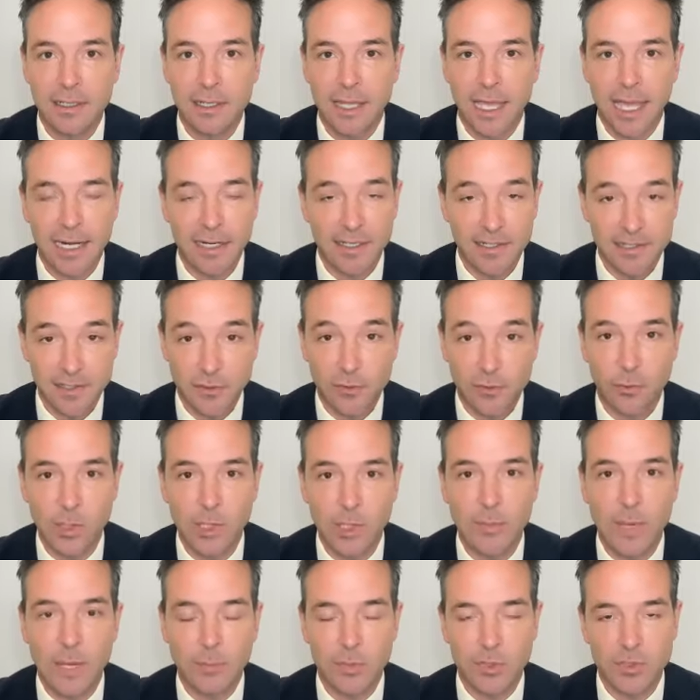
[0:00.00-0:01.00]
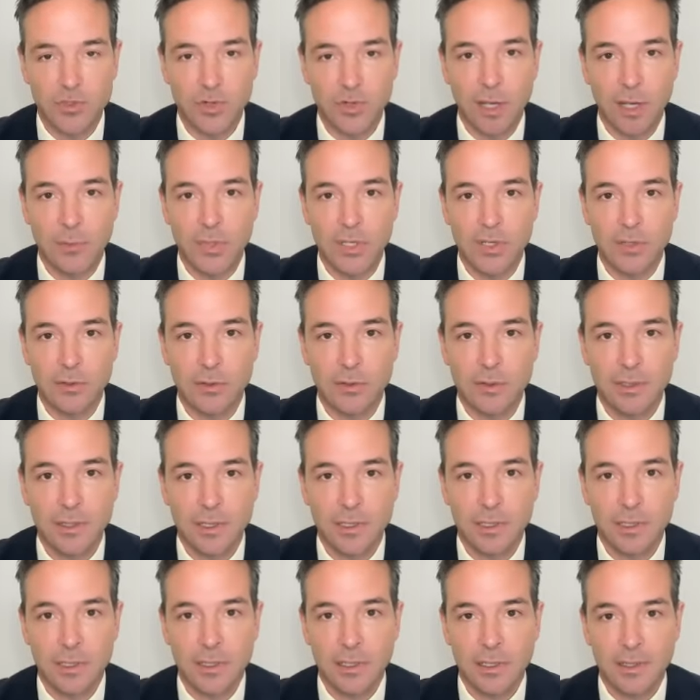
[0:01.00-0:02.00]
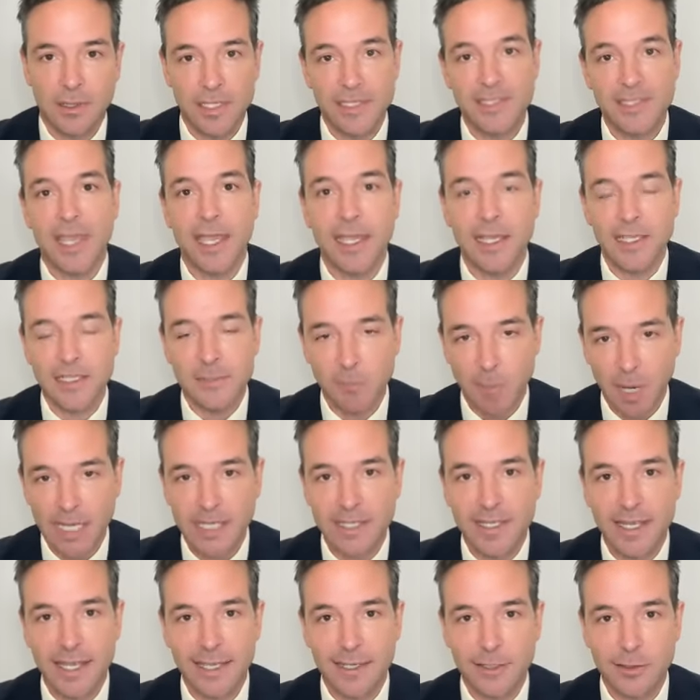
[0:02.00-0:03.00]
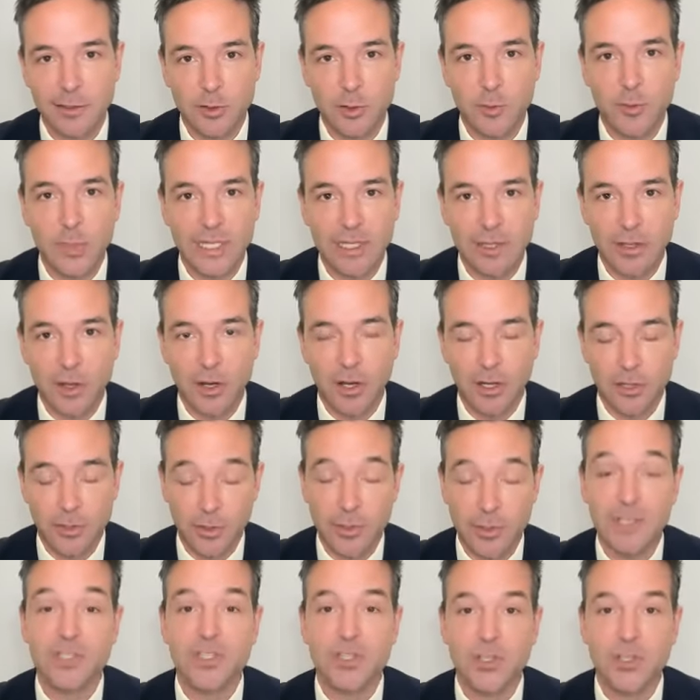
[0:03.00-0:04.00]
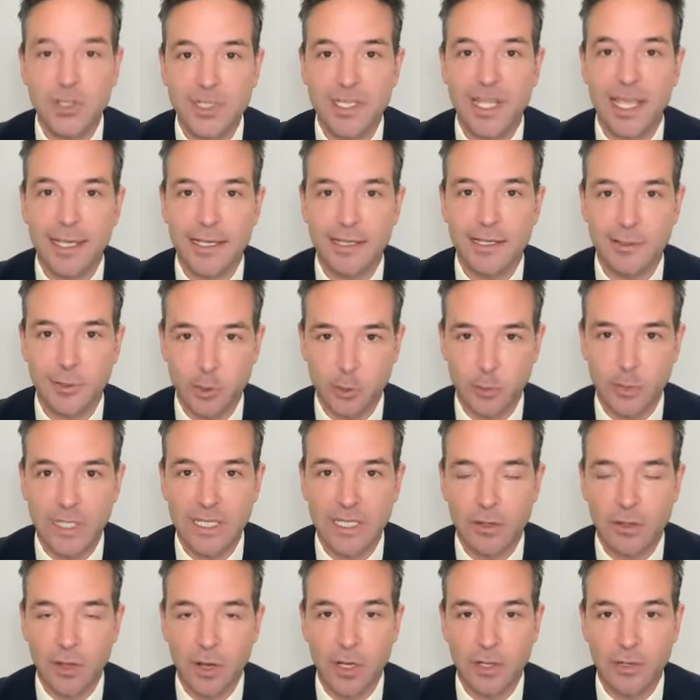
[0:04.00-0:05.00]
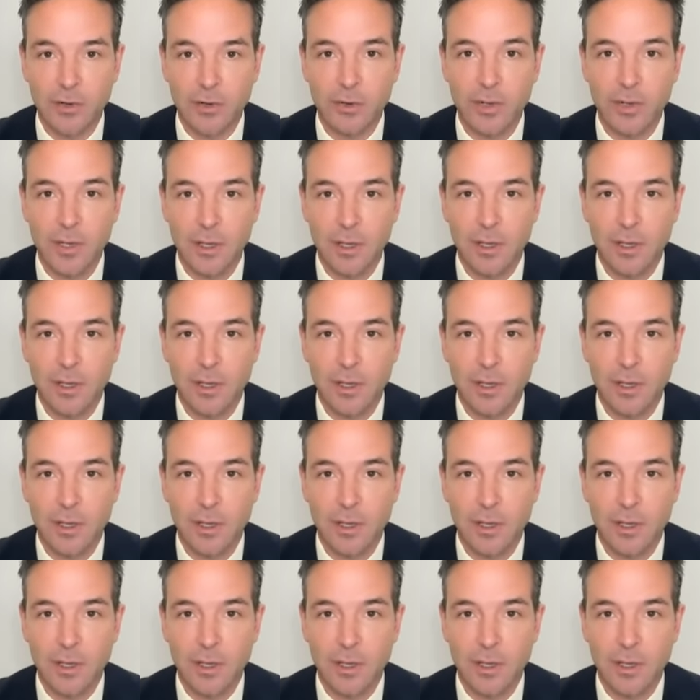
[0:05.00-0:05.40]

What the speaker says: and it's a 3-member tribunal, this case might take a little bit longer, and it should take a little bit longer.